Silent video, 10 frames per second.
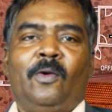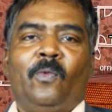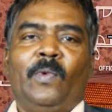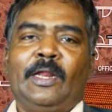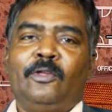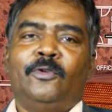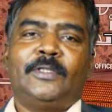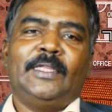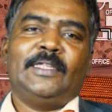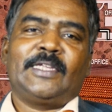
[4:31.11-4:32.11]
When you're
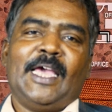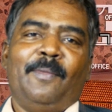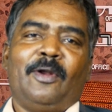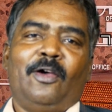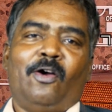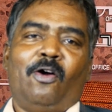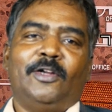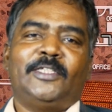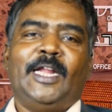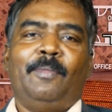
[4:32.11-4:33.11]
using this camera on
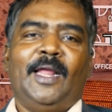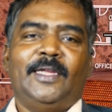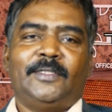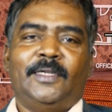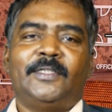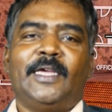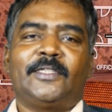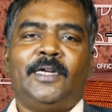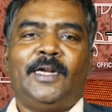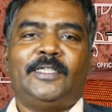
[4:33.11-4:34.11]
stabilizers,
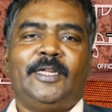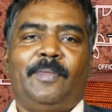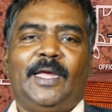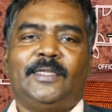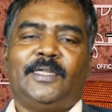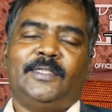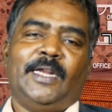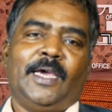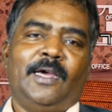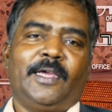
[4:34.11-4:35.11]
external stabilizers
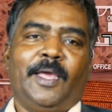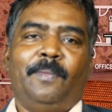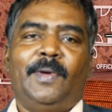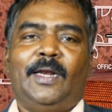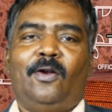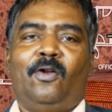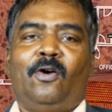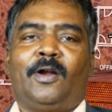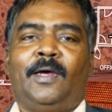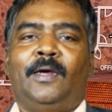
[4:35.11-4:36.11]
like a gimbal
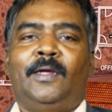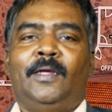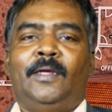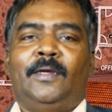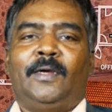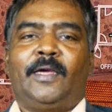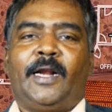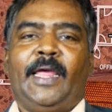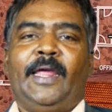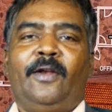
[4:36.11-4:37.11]
or a
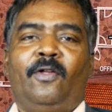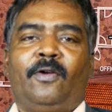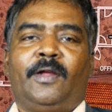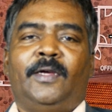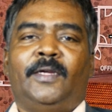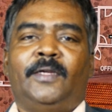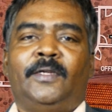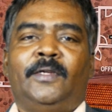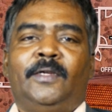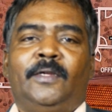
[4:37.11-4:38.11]
crane or a
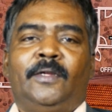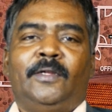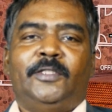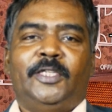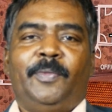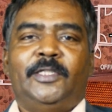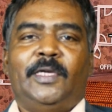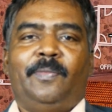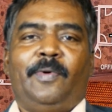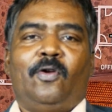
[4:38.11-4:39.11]
jimmy
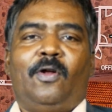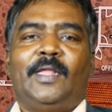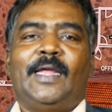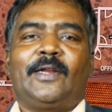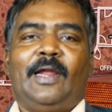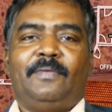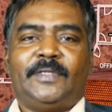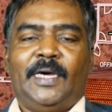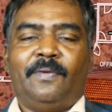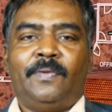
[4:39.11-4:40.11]
jib and all that kind of stuff,